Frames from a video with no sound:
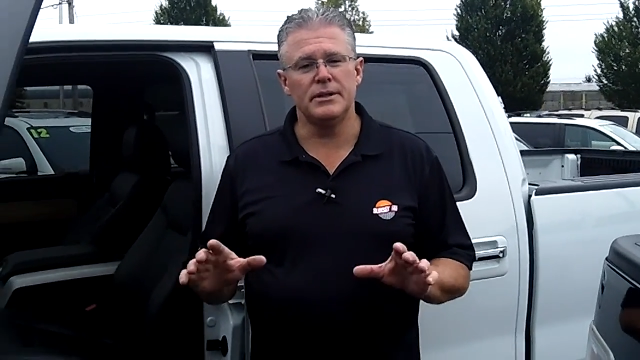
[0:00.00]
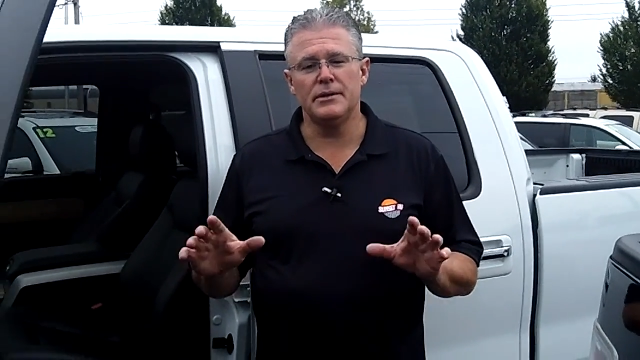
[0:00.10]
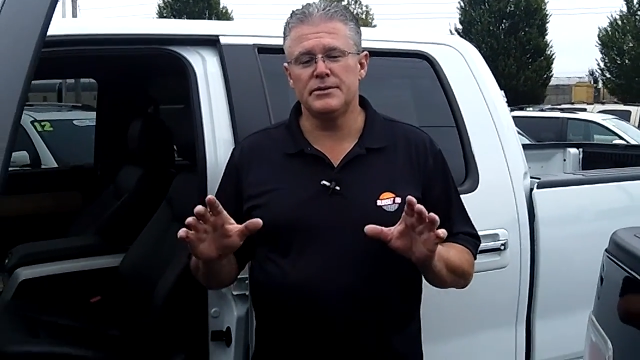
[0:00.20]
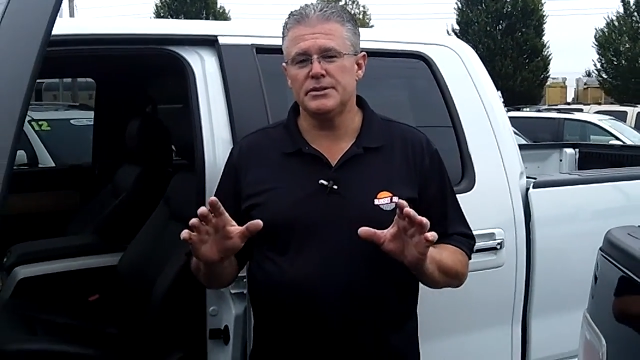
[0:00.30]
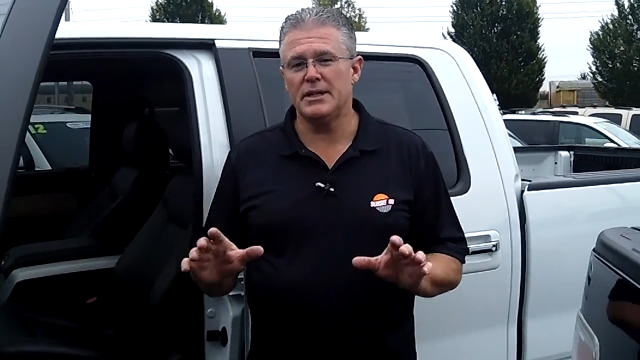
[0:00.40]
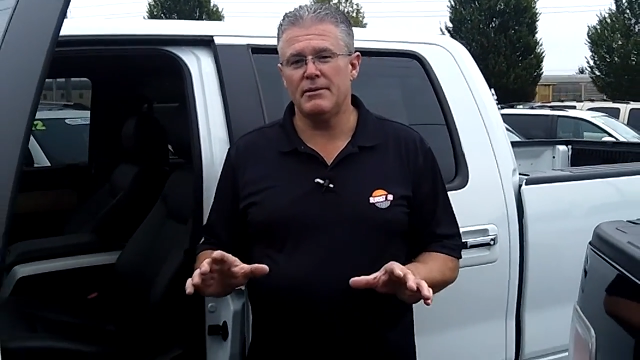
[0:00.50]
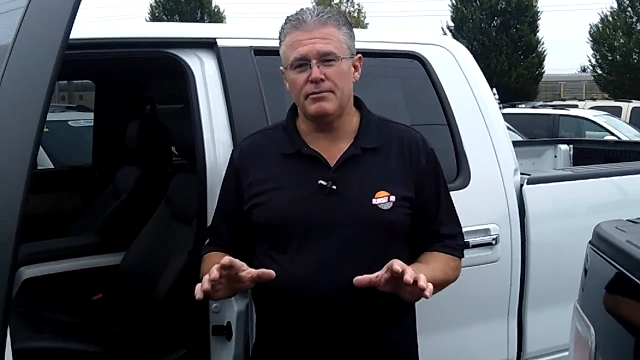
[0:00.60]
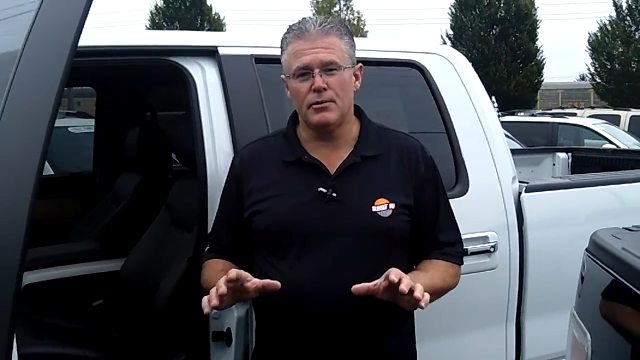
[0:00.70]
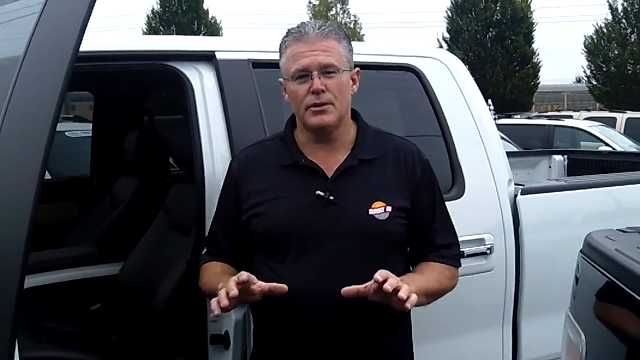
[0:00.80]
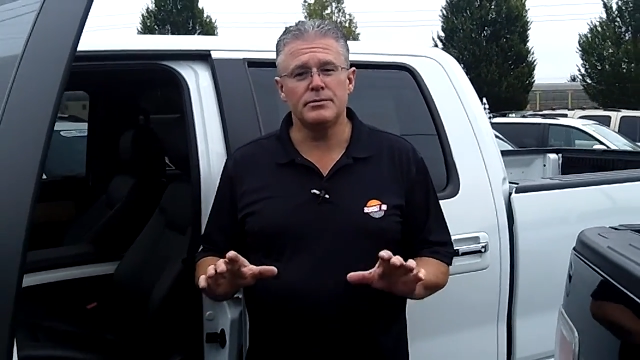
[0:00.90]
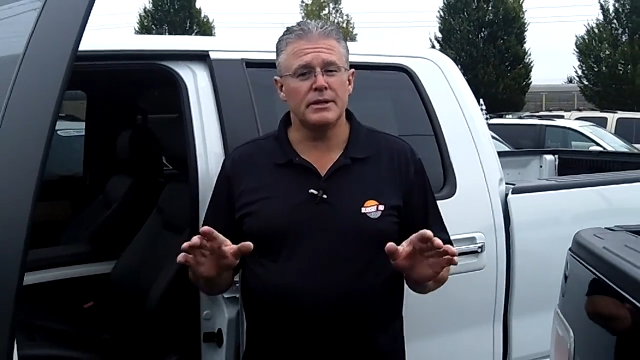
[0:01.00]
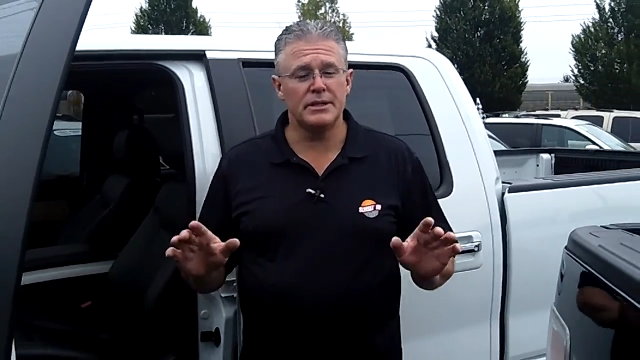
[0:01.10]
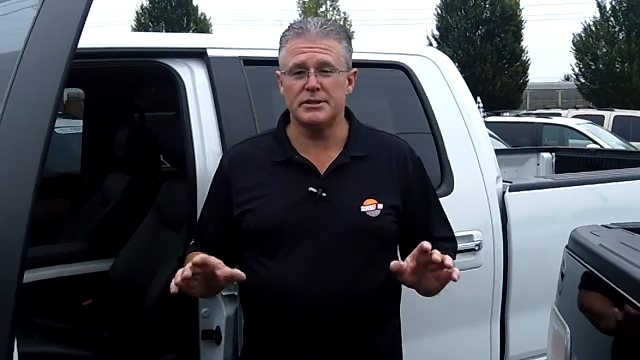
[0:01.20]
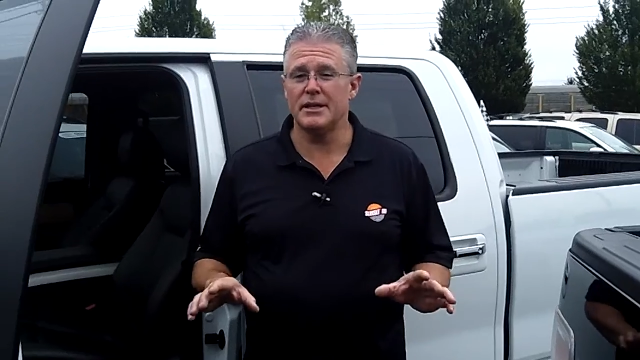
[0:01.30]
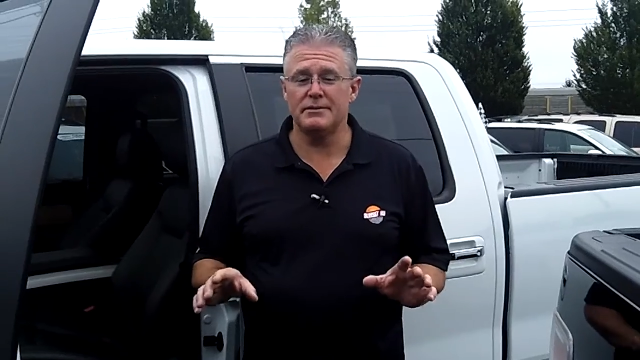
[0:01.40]
And we don't just have Fords, we
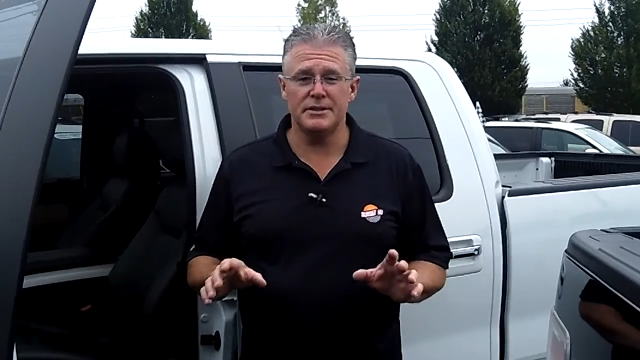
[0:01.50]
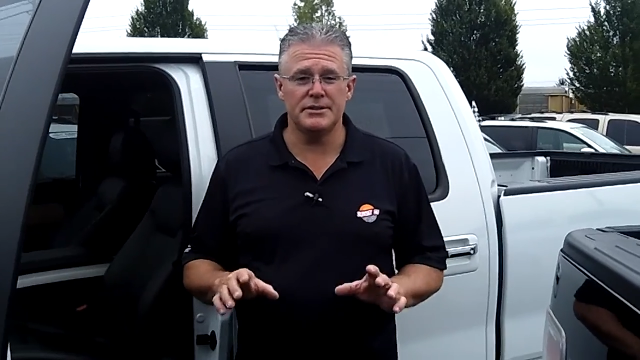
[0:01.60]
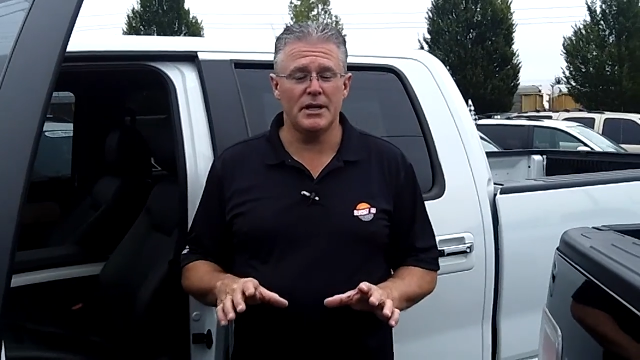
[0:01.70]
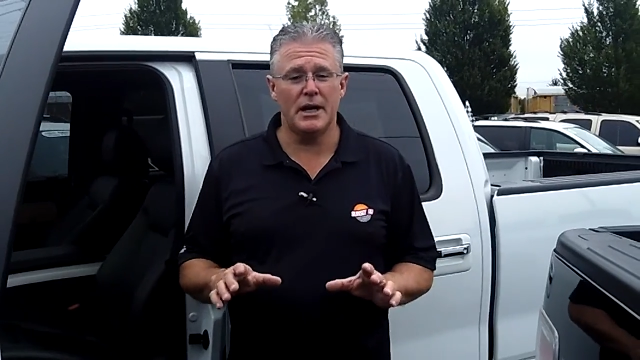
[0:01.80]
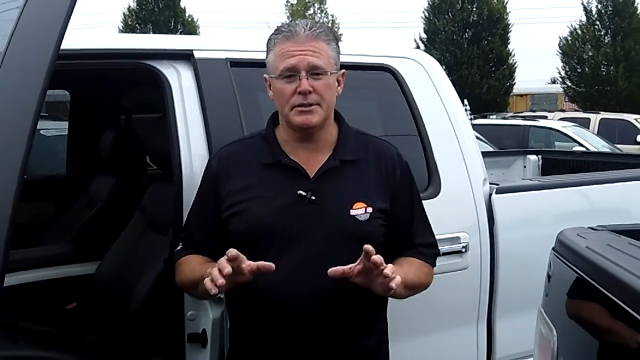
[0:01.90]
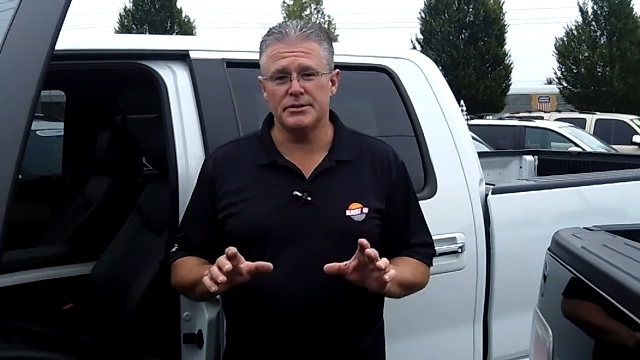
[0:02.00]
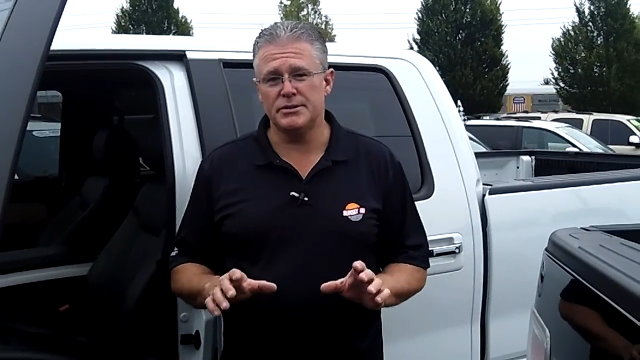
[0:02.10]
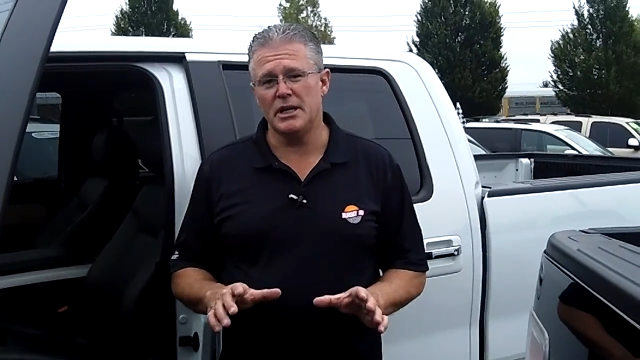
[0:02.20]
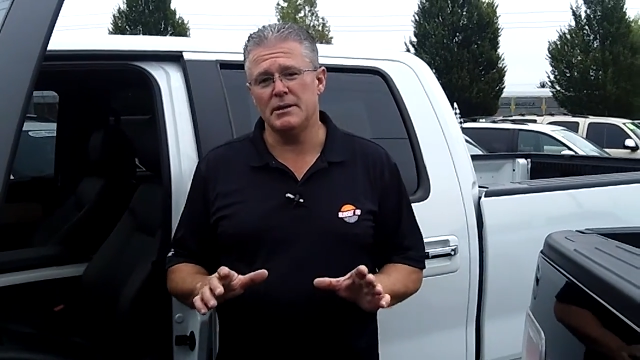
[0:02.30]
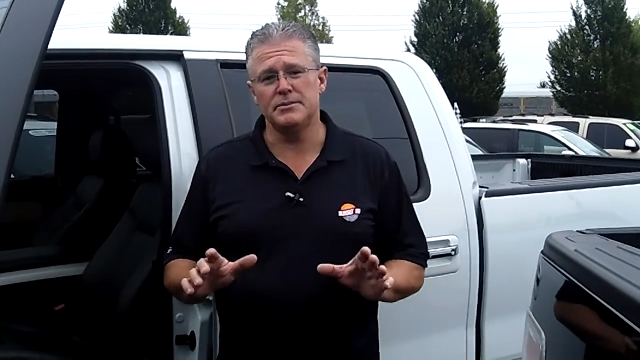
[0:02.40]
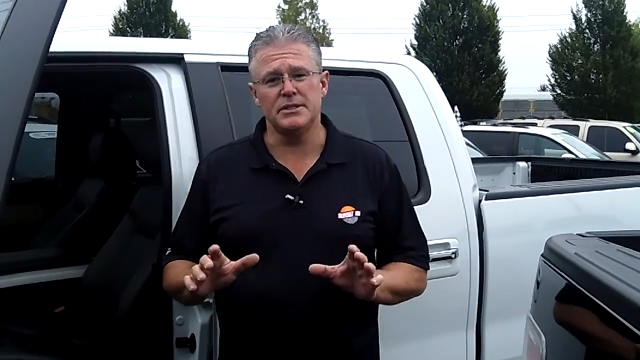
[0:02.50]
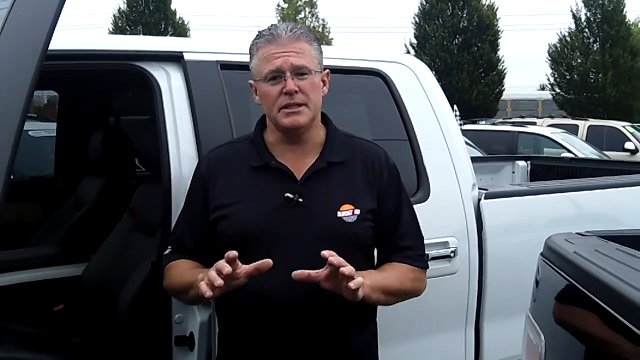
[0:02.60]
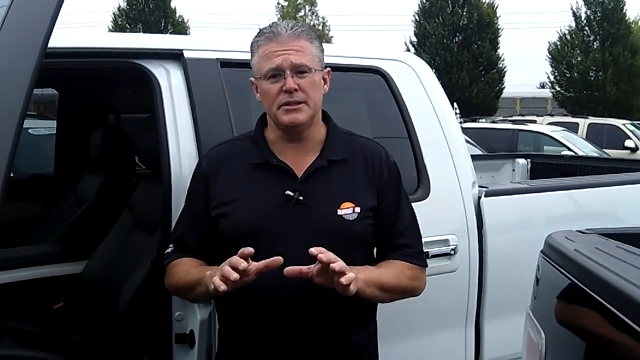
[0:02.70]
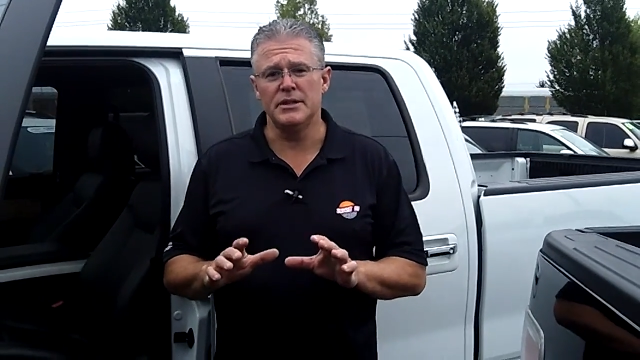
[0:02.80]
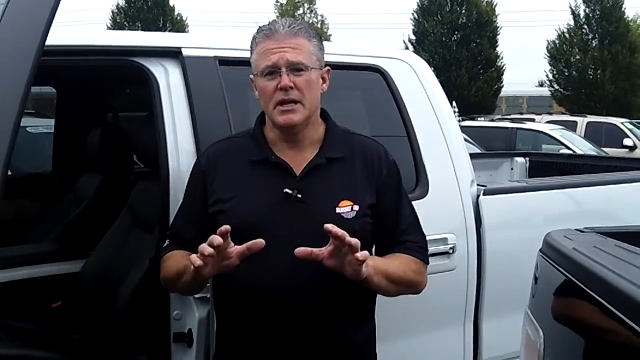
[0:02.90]
got Chevys, Dodges,
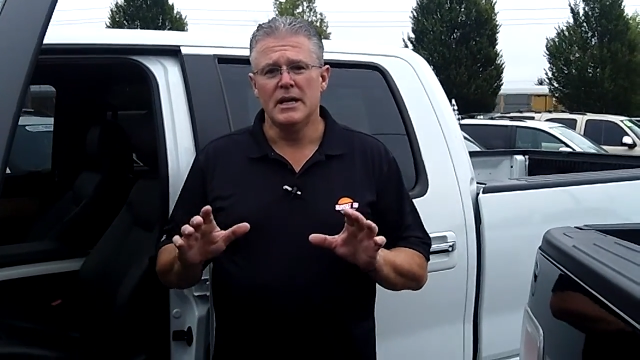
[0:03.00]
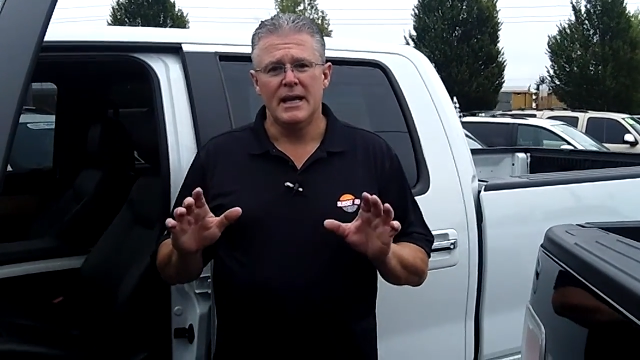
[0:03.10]
GMCs,